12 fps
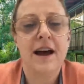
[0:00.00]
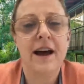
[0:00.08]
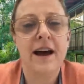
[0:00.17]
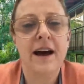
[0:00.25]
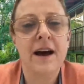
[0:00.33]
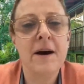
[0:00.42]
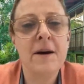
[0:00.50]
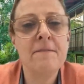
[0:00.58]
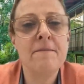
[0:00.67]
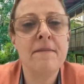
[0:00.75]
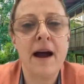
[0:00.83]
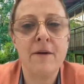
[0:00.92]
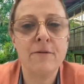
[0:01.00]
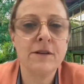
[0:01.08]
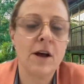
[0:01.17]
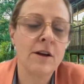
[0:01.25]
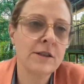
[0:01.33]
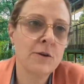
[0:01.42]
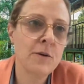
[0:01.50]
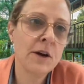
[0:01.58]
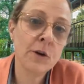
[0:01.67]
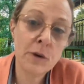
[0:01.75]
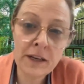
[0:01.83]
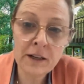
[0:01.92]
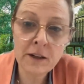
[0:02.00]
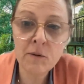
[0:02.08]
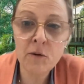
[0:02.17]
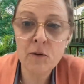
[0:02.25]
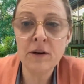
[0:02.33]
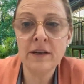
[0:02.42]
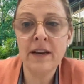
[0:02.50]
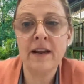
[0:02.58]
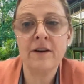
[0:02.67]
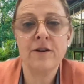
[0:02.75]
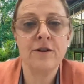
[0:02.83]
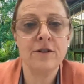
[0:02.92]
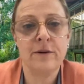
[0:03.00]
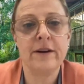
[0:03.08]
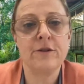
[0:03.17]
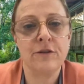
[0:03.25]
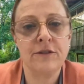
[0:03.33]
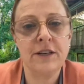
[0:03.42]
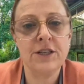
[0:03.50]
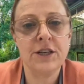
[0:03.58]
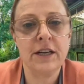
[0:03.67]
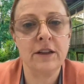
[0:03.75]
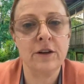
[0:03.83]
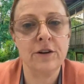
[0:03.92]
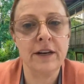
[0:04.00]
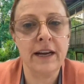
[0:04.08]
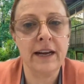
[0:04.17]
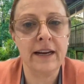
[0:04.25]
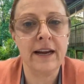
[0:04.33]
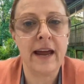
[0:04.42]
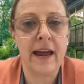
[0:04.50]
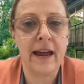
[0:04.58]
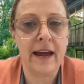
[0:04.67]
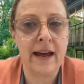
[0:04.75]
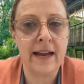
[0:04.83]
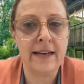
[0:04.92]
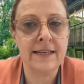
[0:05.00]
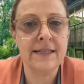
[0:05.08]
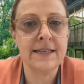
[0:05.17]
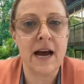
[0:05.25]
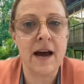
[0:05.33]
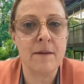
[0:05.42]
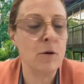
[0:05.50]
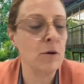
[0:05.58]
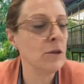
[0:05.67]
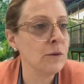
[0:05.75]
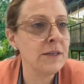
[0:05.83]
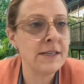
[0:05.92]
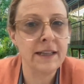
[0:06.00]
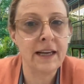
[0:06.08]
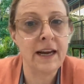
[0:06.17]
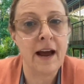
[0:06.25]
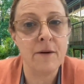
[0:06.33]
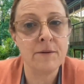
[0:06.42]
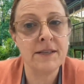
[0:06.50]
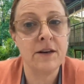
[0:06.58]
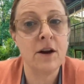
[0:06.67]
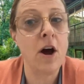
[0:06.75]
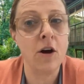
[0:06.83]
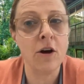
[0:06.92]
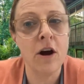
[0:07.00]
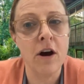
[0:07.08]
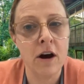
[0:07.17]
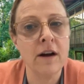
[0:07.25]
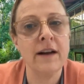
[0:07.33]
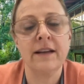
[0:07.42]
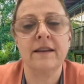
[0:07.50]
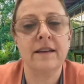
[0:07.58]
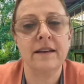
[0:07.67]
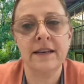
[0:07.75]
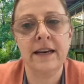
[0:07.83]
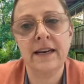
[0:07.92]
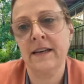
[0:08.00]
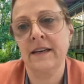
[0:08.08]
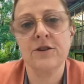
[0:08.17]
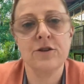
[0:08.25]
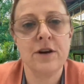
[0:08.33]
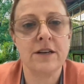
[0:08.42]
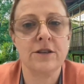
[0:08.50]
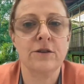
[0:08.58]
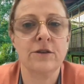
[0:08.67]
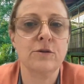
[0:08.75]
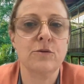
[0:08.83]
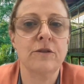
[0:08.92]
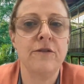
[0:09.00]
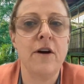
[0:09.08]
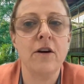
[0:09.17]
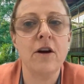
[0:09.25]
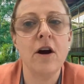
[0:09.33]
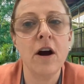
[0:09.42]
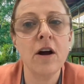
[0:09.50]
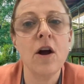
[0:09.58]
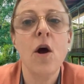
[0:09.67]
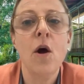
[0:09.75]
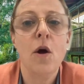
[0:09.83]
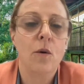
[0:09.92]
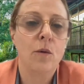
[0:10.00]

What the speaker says: I was also a curriculum coordinator, director of teaching and learning, and most recently I was in Hong Kong at the Canadian International School of Hong Kong,